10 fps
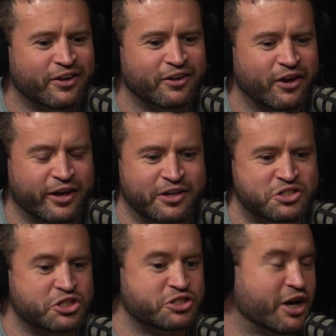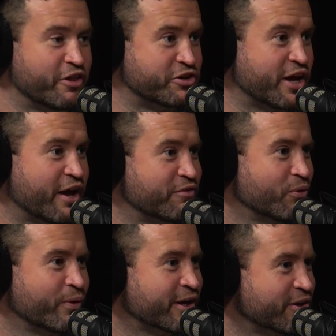that like it's just another day of
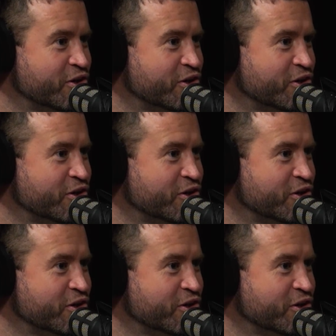doing it,